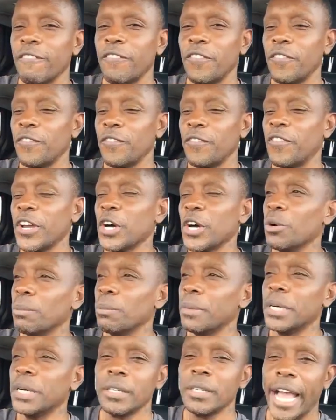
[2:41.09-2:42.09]
film,
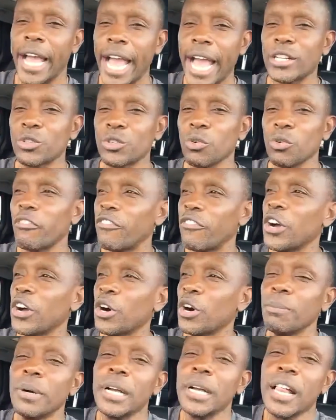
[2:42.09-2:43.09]
actual film
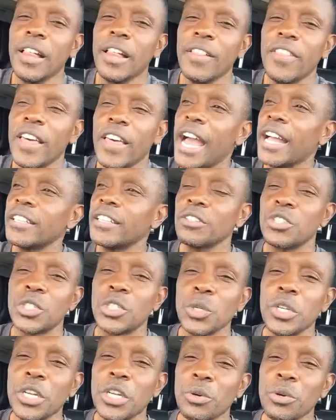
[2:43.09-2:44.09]
that mm-hmm. studios
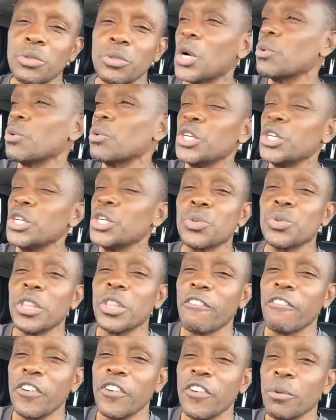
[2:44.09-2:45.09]
don't use when they're
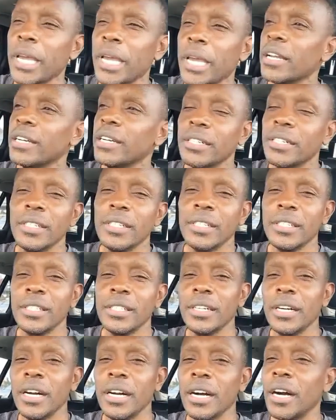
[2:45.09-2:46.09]
filming
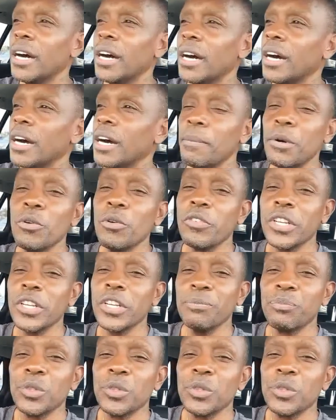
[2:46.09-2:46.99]
uh, a movie.